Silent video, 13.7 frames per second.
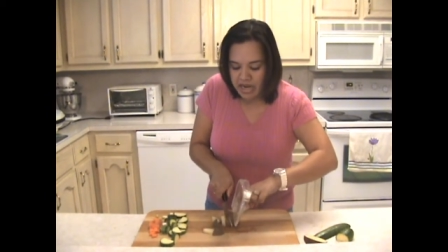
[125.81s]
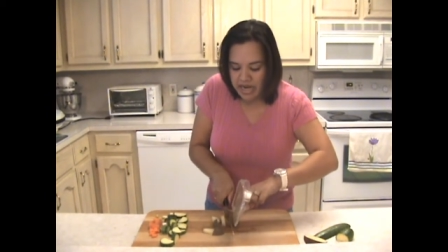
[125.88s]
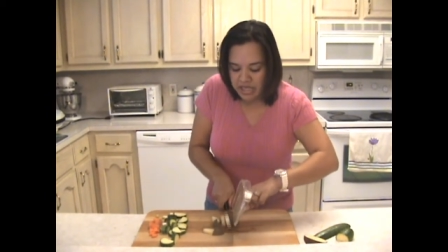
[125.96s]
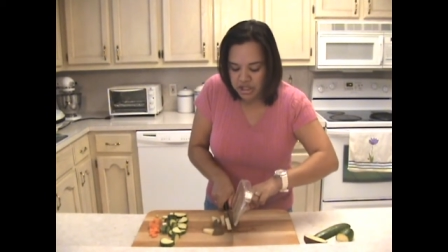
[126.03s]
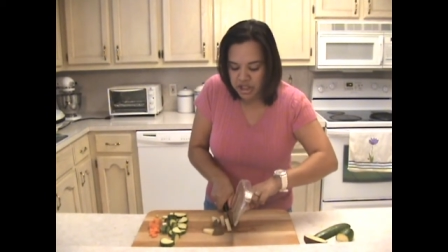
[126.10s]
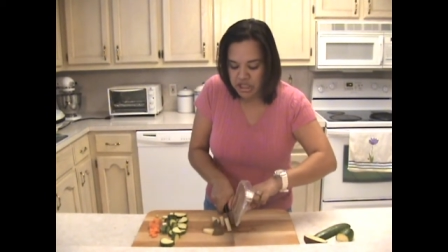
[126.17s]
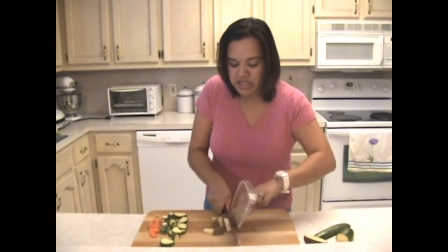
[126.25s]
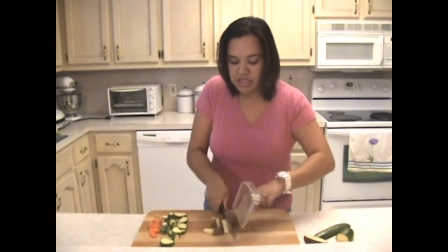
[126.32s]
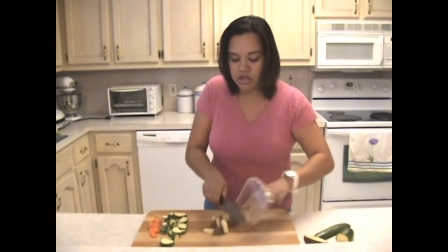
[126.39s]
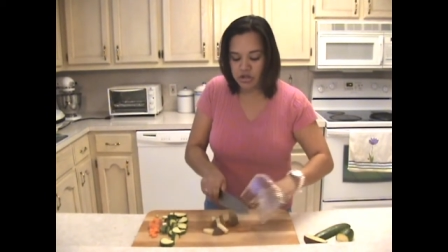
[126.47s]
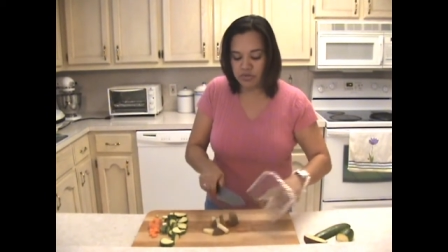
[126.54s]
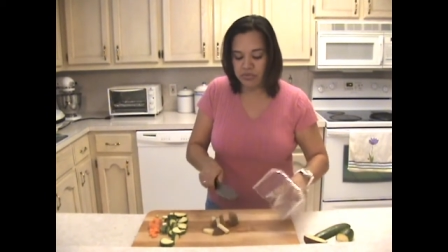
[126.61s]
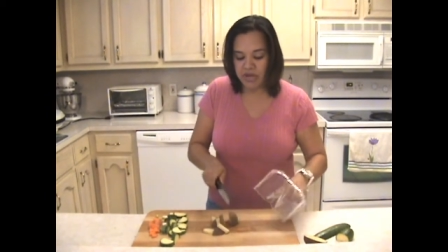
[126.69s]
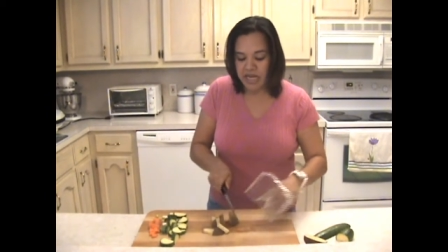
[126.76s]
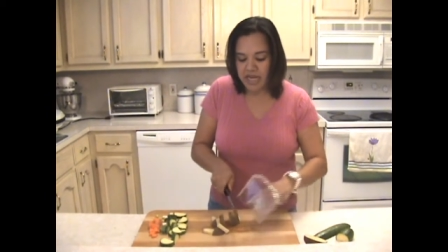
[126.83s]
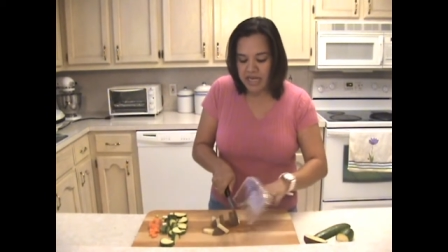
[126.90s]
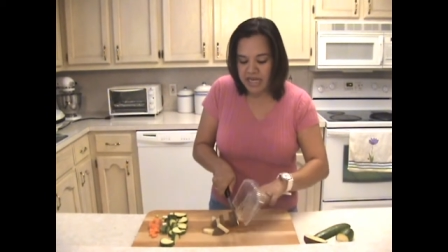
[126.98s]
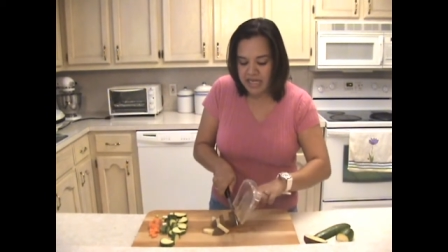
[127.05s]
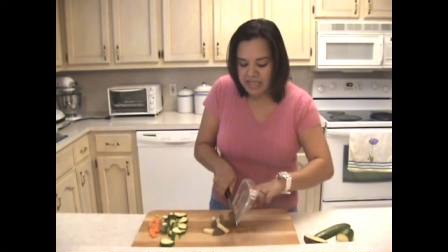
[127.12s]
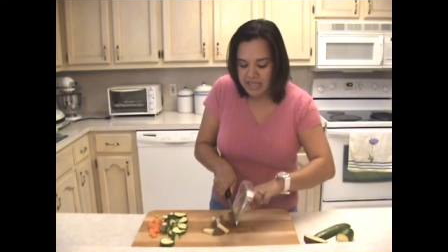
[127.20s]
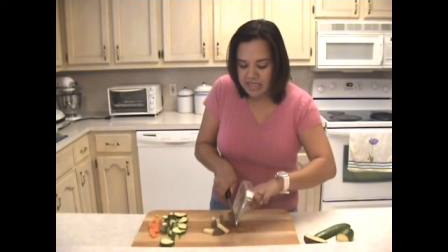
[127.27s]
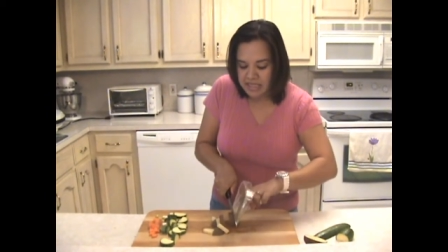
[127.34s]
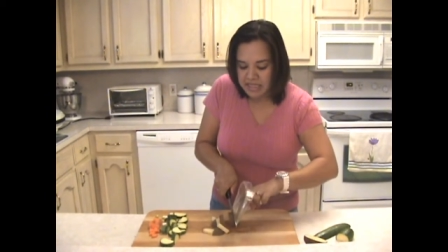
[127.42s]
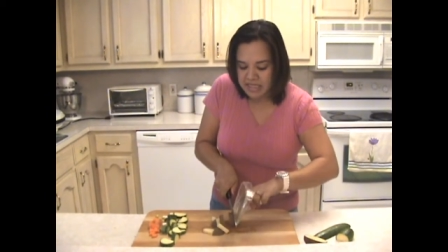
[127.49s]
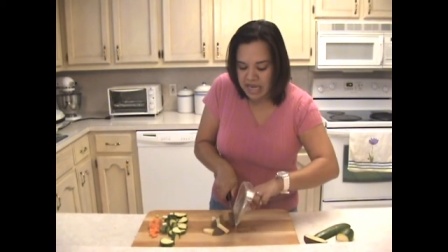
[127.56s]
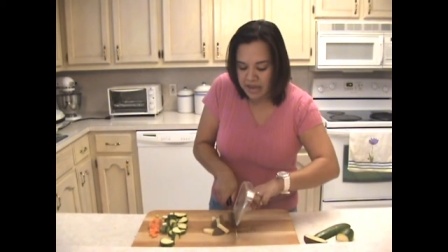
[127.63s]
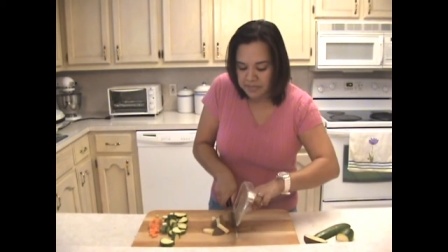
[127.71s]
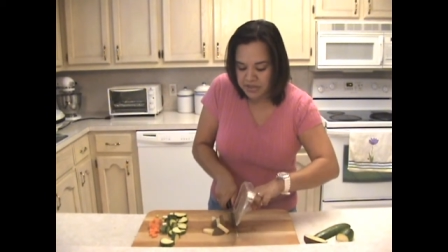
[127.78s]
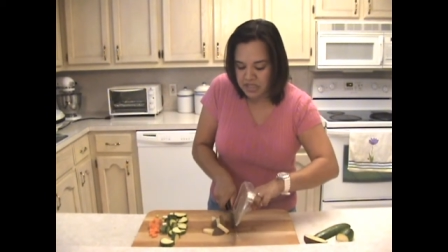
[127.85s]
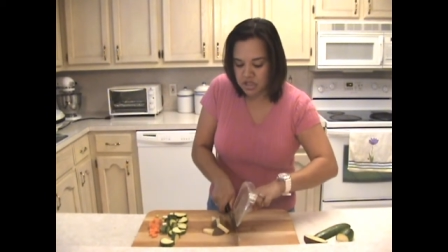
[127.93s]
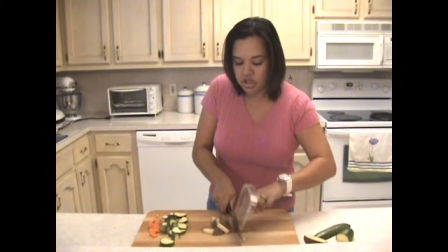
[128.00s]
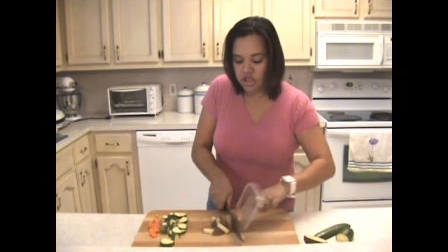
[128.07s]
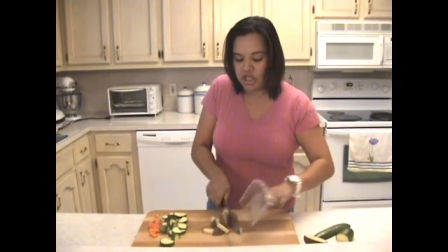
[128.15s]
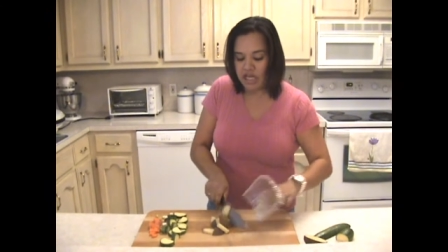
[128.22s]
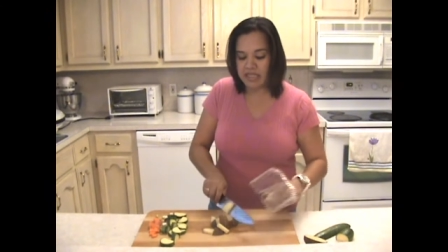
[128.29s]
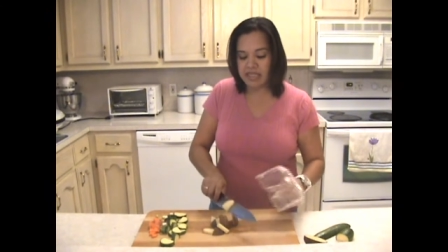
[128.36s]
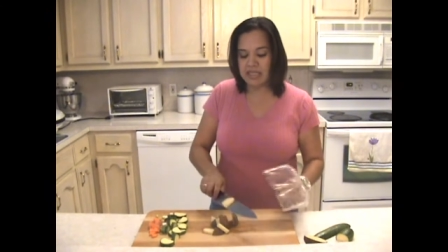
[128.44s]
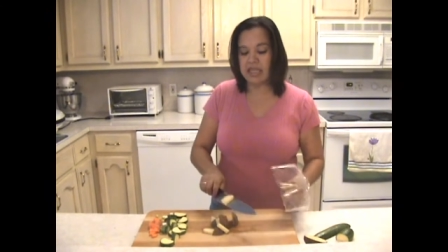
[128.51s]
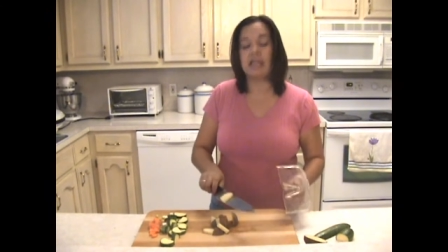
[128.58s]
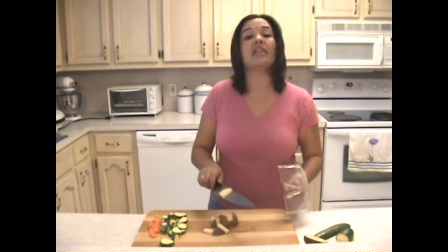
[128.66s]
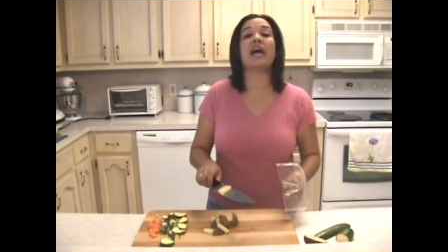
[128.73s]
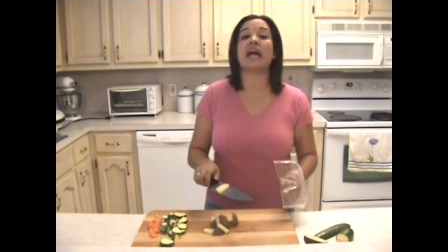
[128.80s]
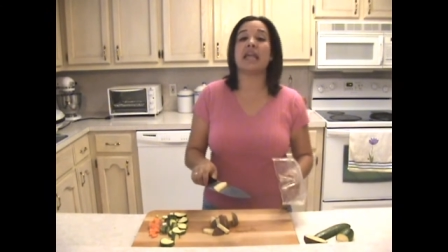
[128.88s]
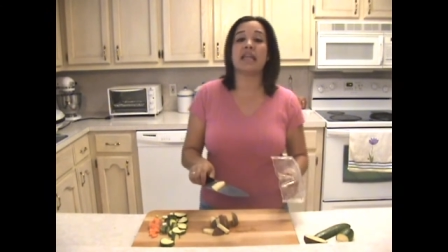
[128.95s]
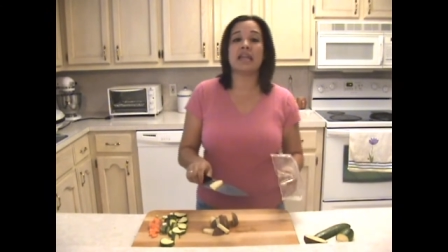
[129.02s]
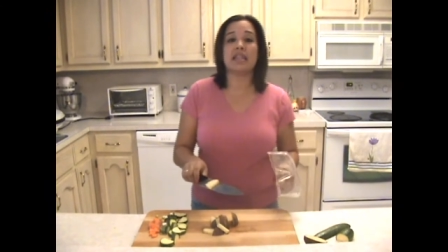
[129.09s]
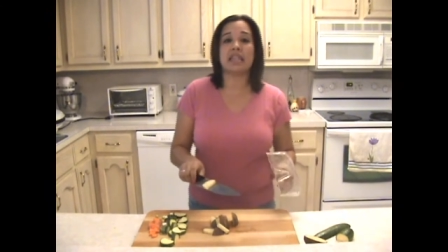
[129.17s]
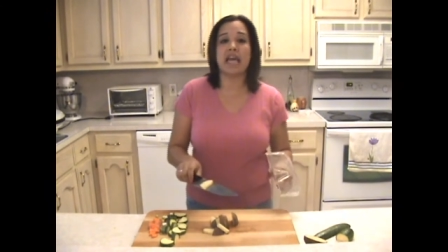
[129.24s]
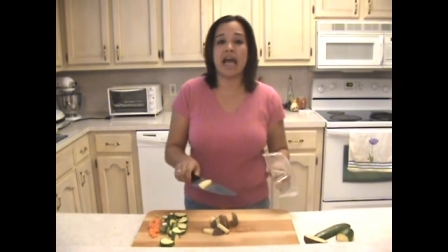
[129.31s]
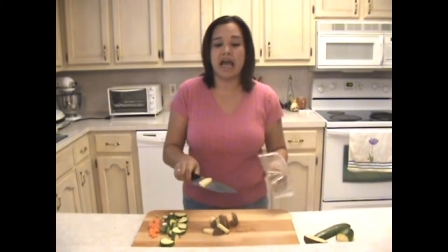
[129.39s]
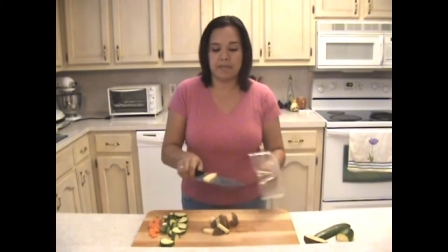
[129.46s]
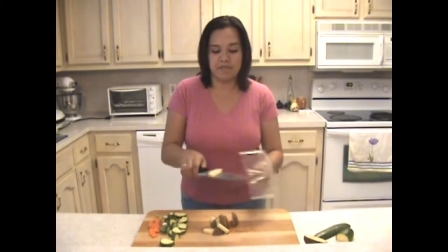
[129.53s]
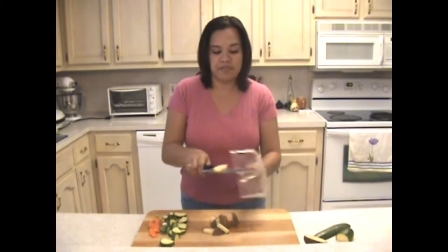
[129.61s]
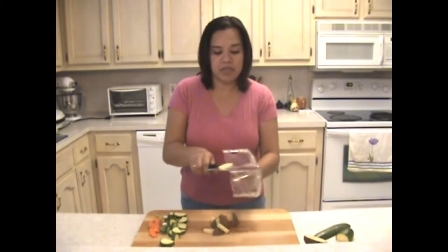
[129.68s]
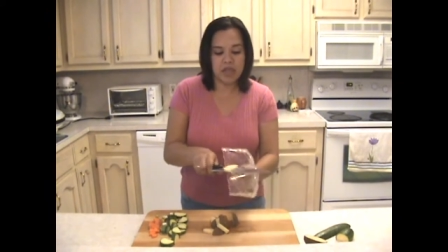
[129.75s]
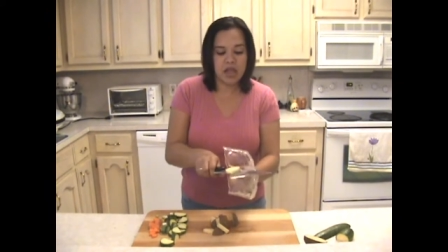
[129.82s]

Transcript: in just three easy steps, just like that.